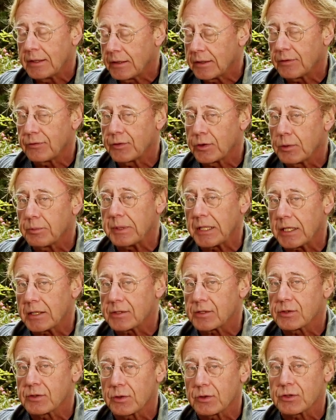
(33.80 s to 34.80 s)
in a few
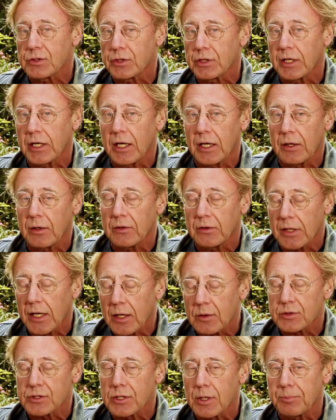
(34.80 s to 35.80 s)
minutes you'll see
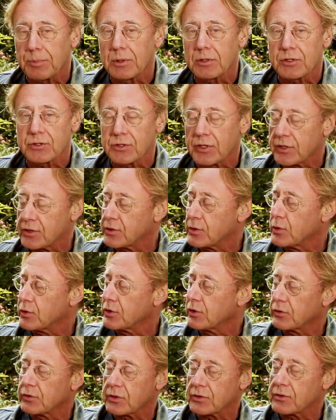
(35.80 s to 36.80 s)
how simple this is
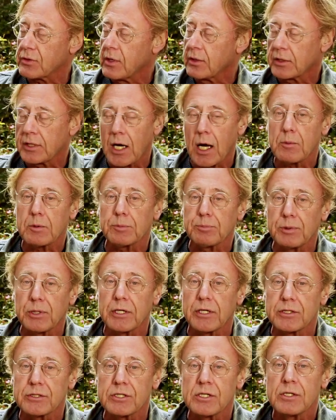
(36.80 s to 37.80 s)
using just
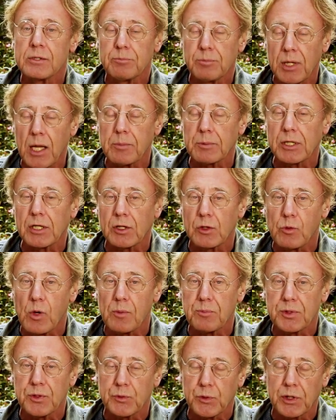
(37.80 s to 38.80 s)
commonplace plumbing
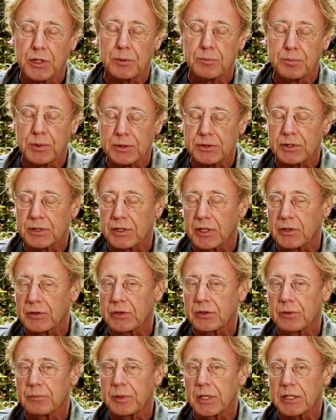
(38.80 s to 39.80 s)
equipment. We can put
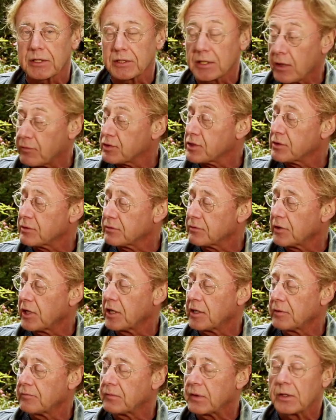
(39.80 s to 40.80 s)
together a magnificent,
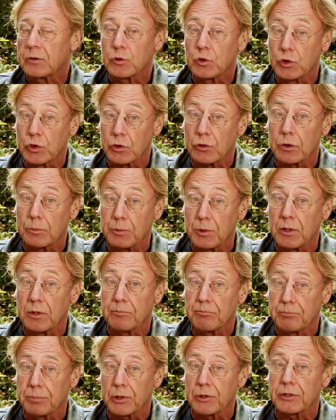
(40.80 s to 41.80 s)

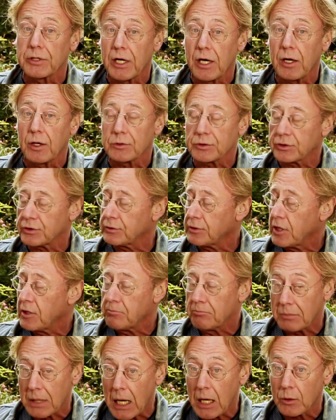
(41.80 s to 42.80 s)
durable birdhouse
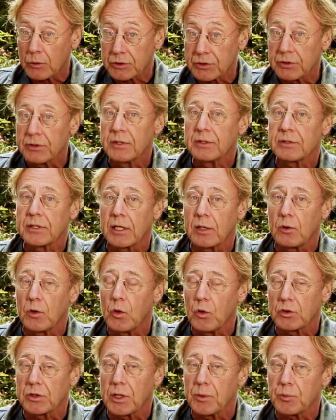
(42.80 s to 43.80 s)
mount that'll
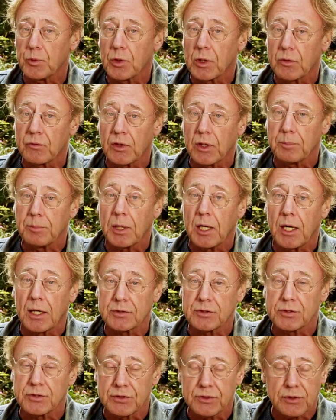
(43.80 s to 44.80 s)
hold up one of our
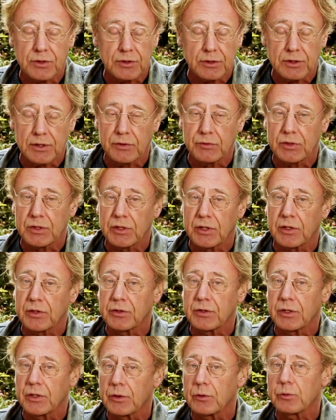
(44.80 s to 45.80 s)
boxes, and you can leave it there
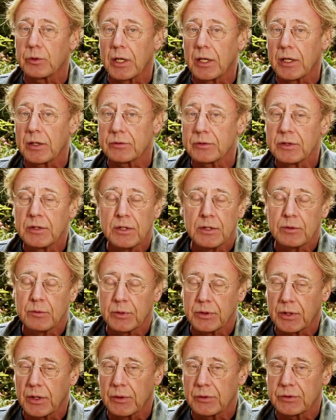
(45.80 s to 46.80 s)
year-round
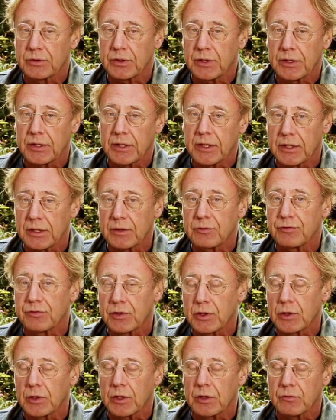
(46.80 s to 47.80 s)
without any
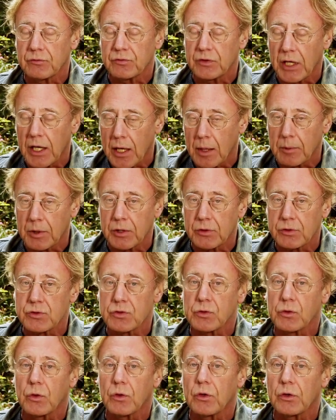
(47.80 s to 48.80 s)
fear of
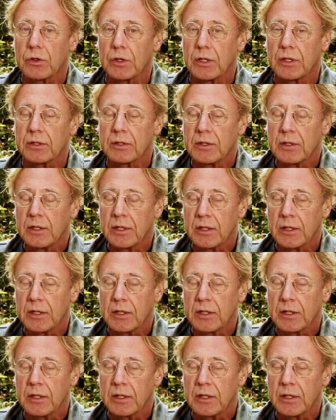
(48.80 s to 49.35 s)
damage or